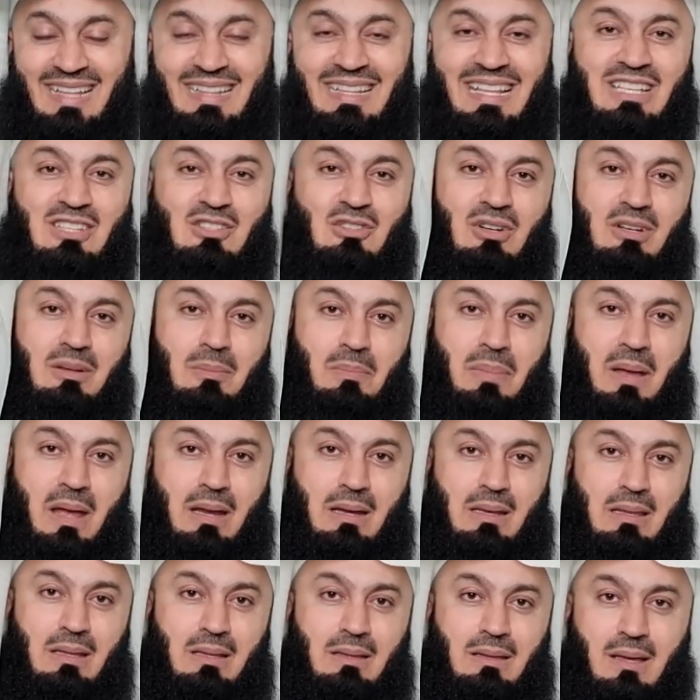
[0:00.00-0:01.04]
And that's not a
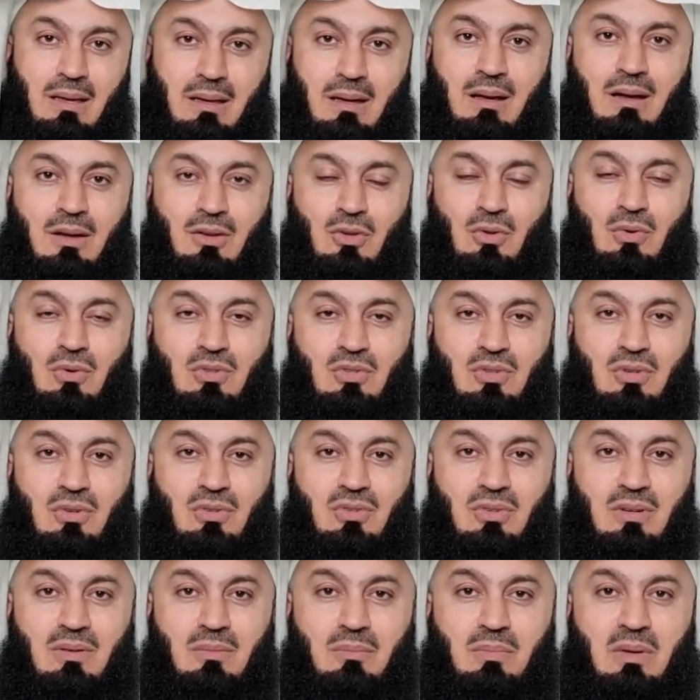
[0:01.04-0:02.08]
bad thing. They are your
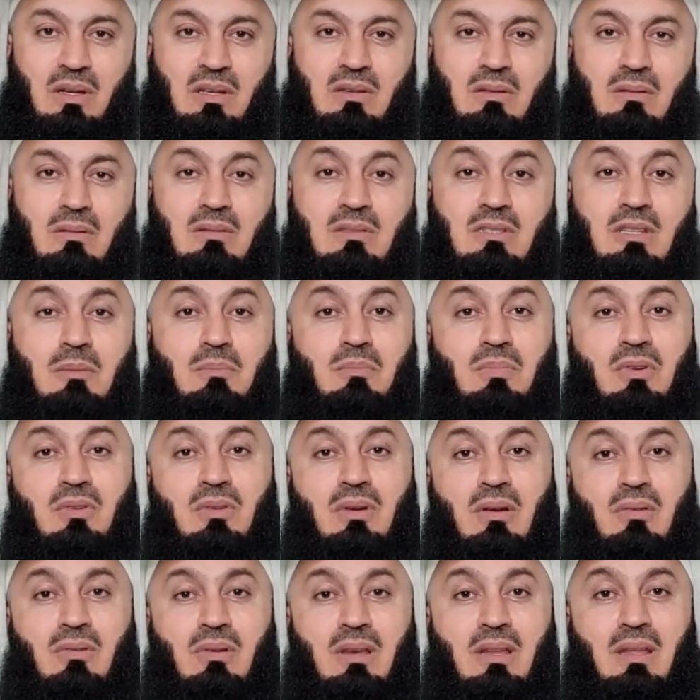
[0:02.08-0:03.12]
children, but
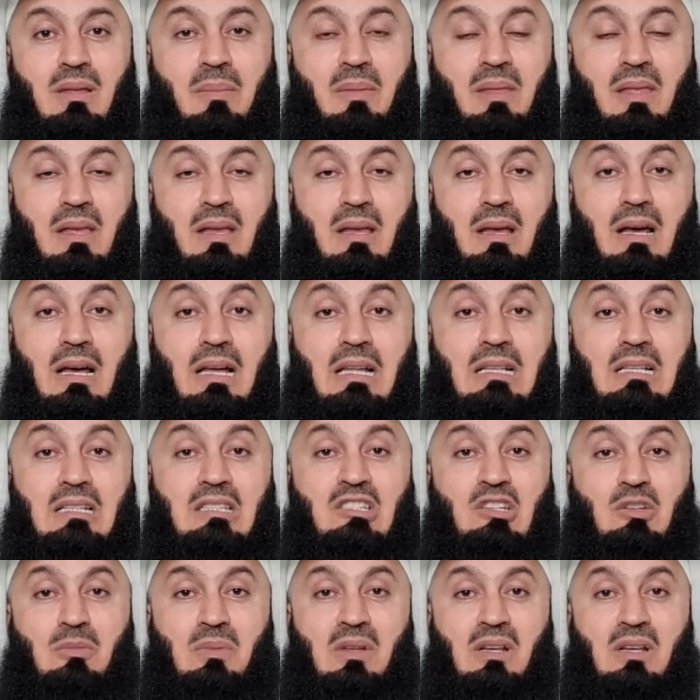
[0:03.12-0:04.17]
temporarily.
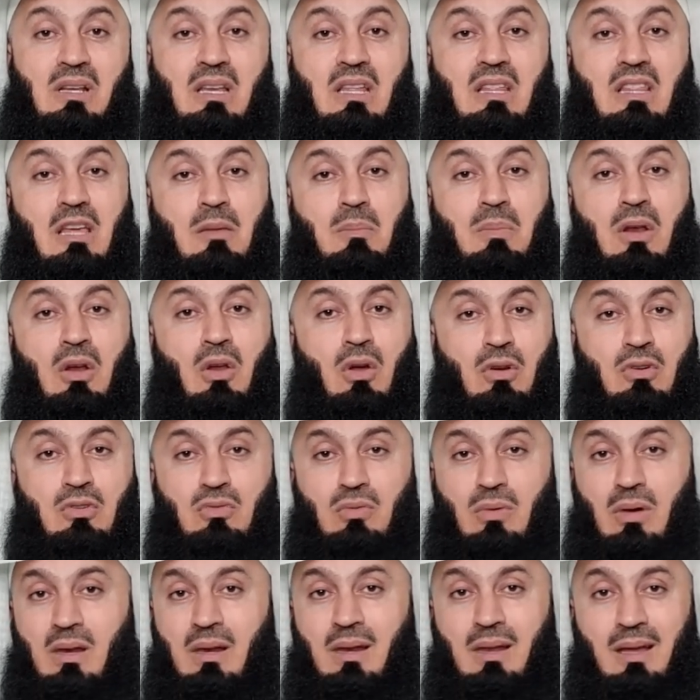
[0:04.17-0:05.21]
Ultimately, they belong
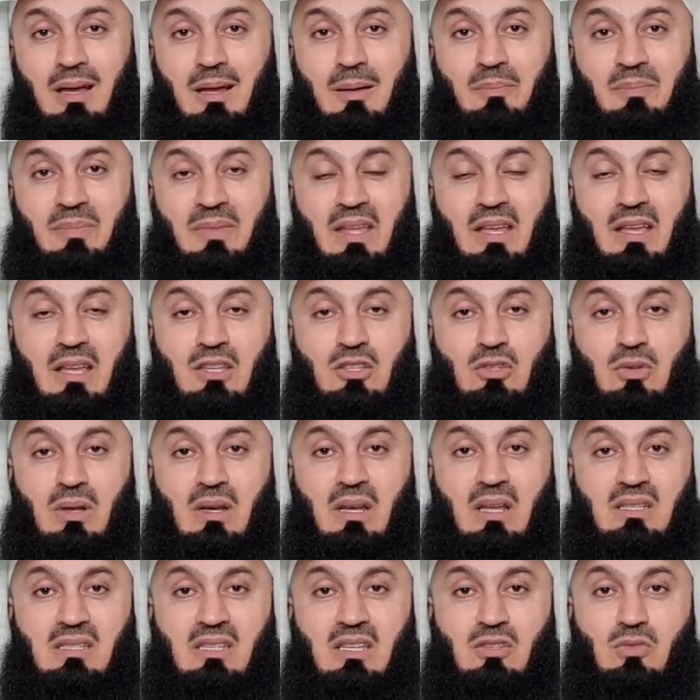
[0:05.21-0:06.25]
to Allah. So
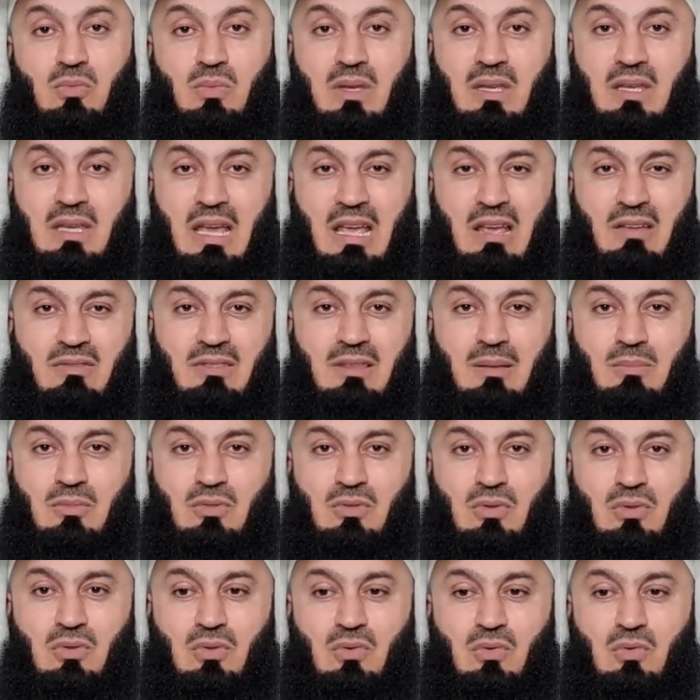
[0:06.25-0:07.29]
Allah says, we gave them
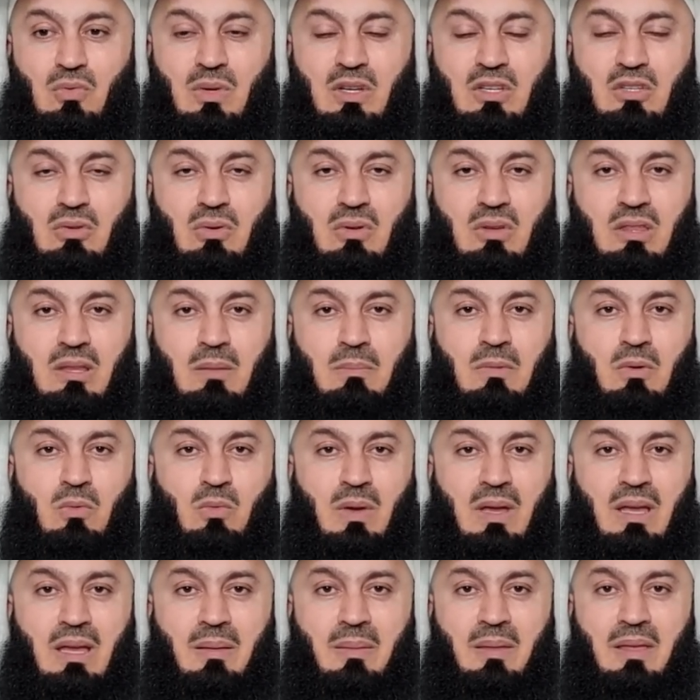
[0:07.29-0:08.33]
to you, we took them
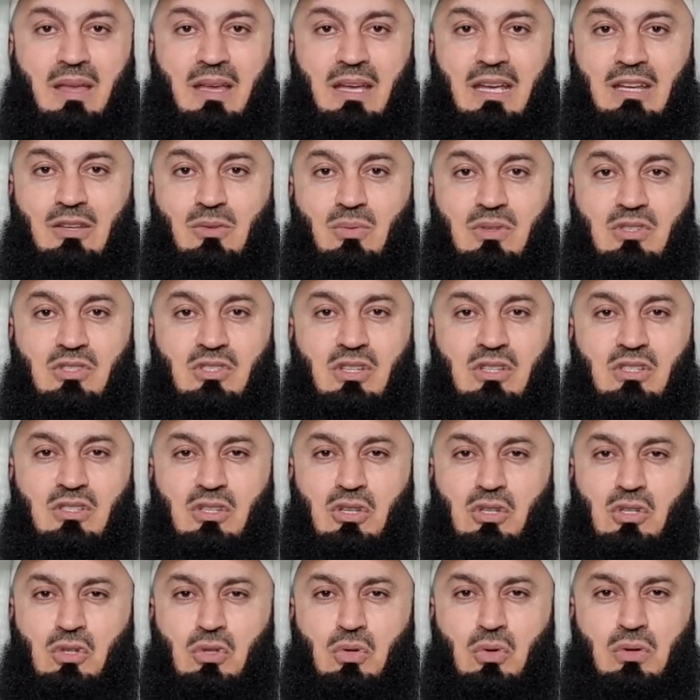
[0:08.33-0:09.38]
away. It was just
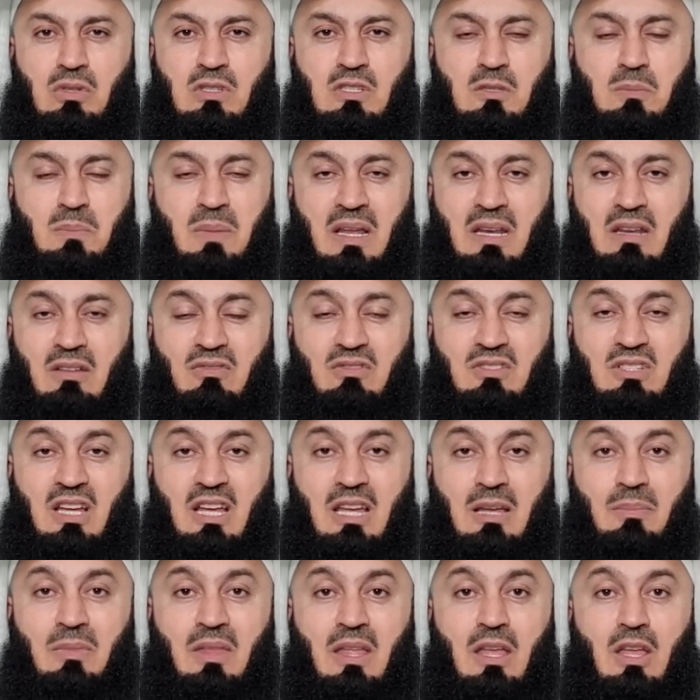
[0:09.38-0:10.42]
a short span of
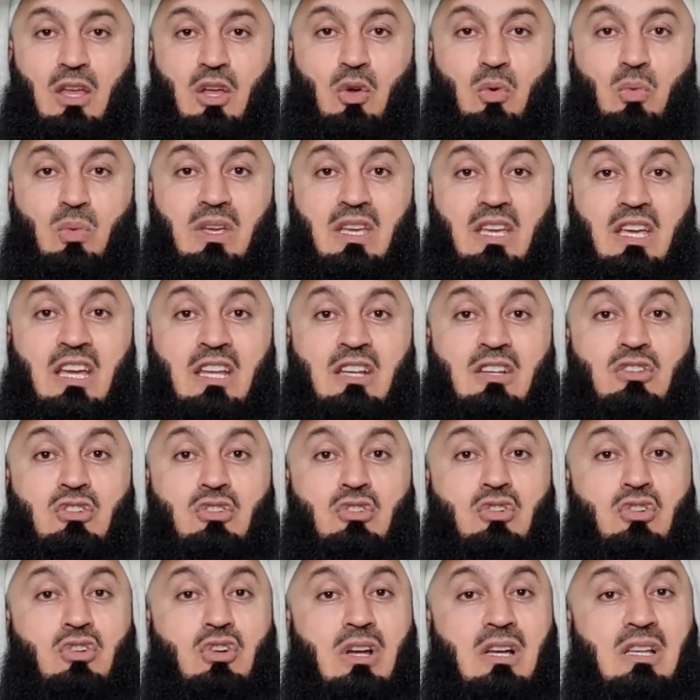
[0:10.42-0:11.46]
time. We
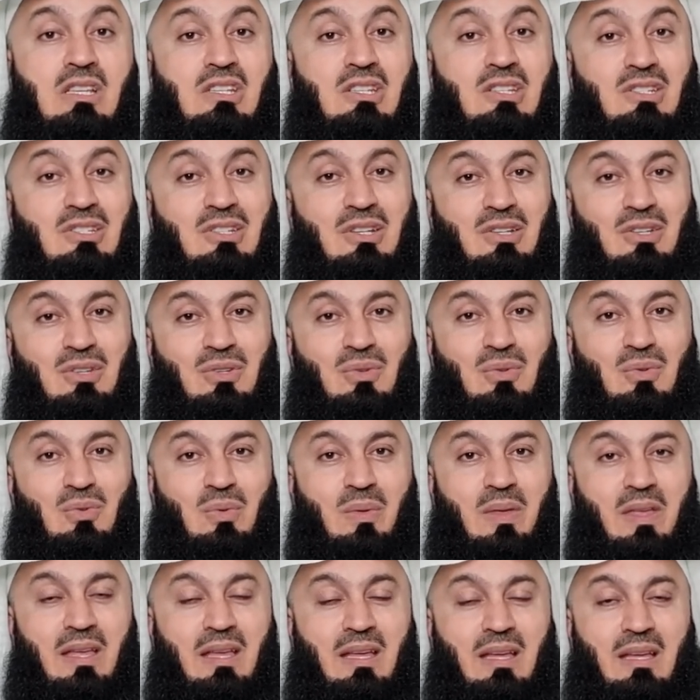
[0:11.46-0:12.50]
entrusted
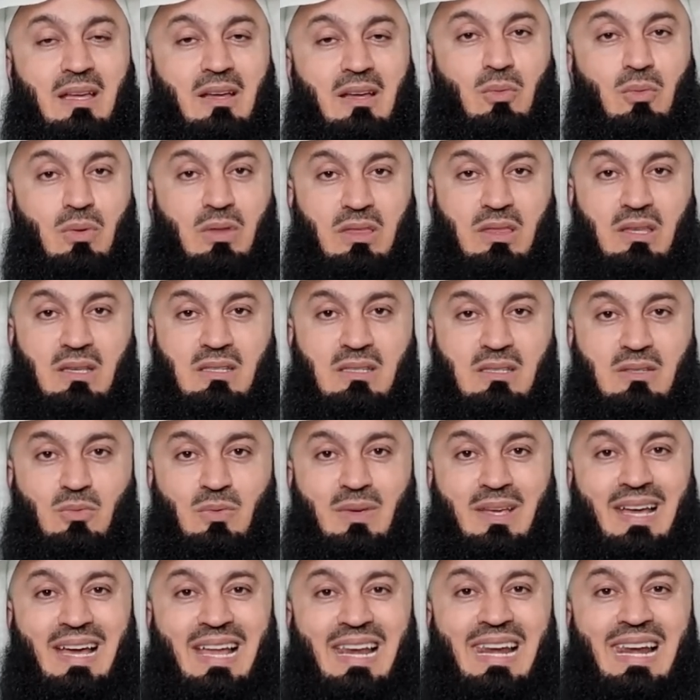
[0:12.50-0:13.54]
you with this.
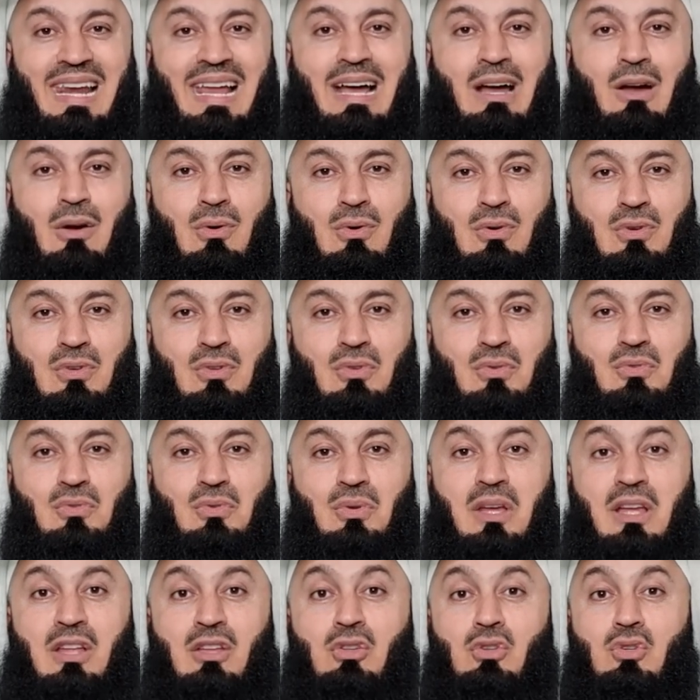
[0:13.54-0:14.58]
We allowed you
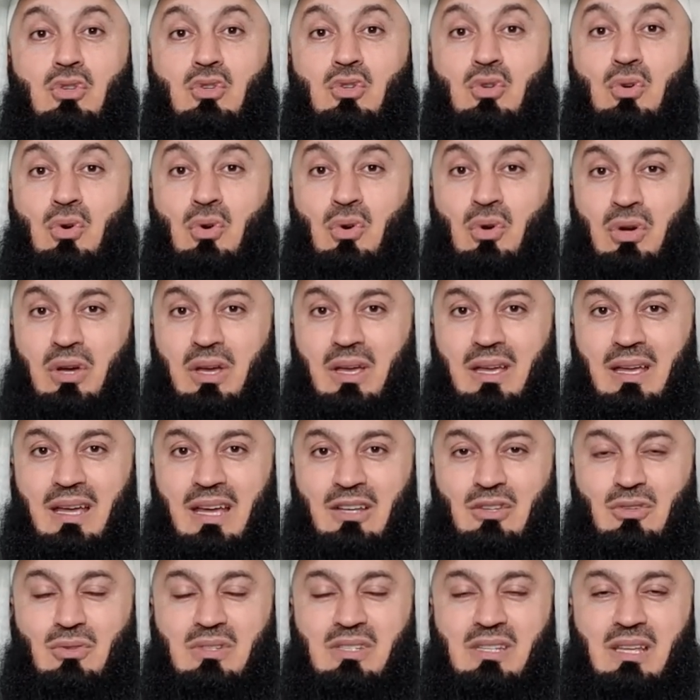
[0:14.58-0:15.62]
to enjoy
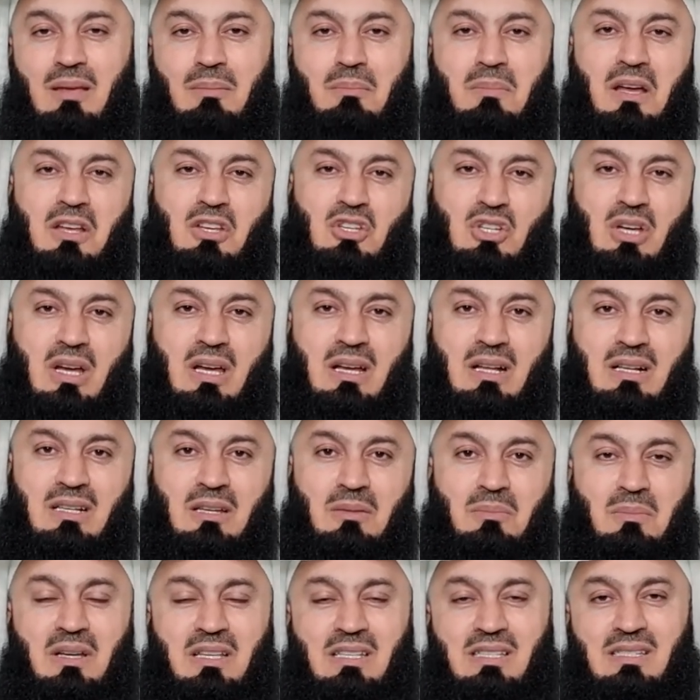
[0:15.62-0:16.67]
and to say, my child
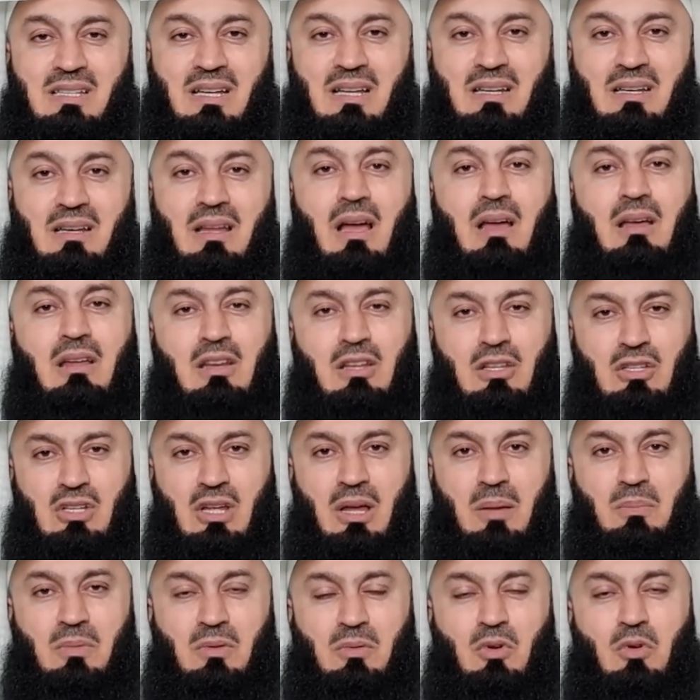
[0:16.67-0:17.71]
and my son, an
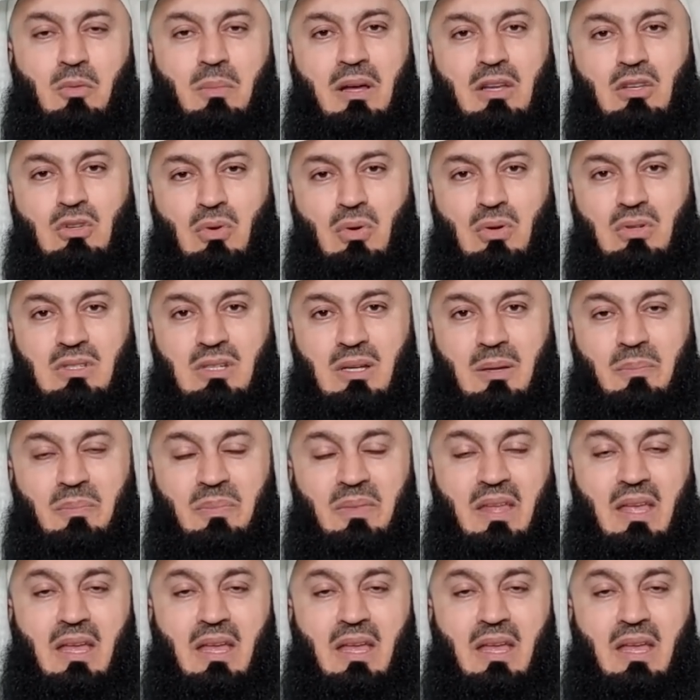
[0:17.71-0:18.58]
example, or my daughter.